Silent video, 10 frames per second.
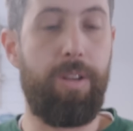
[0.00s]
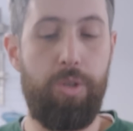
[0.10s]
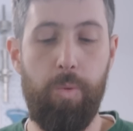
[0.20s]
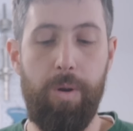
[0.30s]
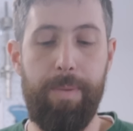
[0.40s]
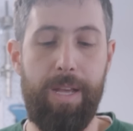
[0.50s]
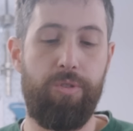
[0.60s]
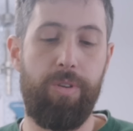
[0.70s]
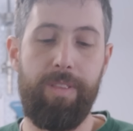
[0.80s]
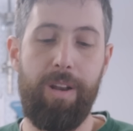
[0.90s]
into one
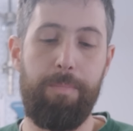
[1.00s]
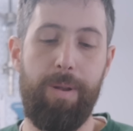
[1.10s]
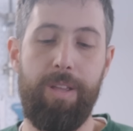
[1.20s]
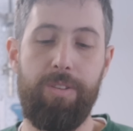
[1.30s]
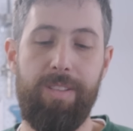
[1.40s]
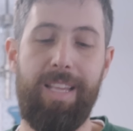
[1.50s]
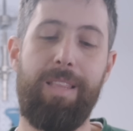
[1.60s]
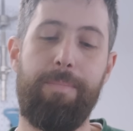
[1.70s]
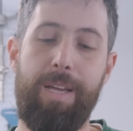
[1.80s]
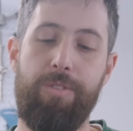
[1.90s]
battery, that'll plug into the
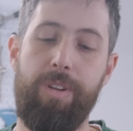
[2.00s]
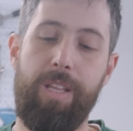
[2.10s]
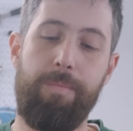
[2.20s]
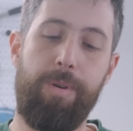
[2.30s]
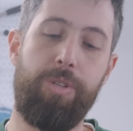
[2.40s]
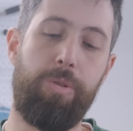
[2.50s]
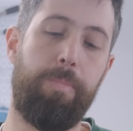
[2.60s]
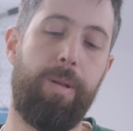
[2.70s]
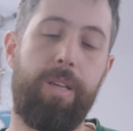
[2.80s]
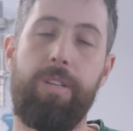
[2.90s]
other battery, and the motor will
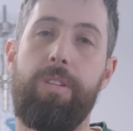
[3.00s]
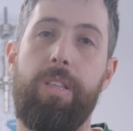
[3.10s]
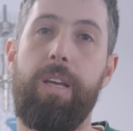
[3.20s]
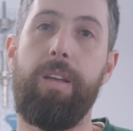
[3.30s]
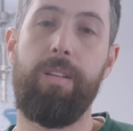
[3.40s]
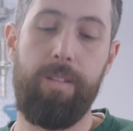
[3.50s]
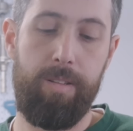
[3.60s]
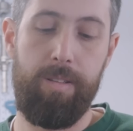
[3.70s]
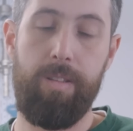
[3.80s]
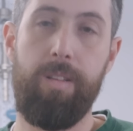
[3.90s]
plug into there.
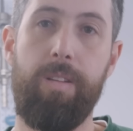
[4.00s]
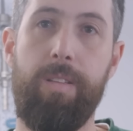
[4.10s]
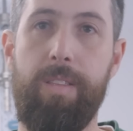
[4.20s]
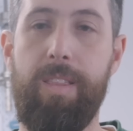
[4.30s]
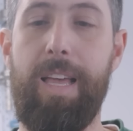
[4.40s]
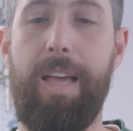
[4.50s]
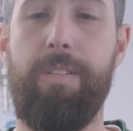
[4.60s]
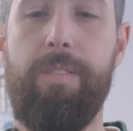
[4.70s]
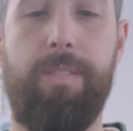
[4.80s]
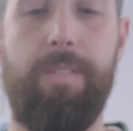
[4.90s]

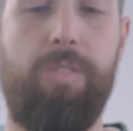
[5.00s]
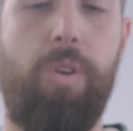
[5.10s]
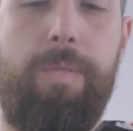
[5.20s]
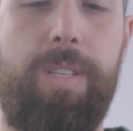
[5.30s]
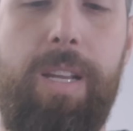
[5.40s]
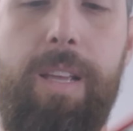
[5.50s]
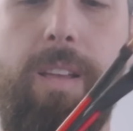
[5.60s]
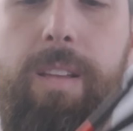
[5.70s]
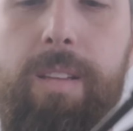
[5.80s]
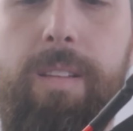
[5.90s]
That is obviously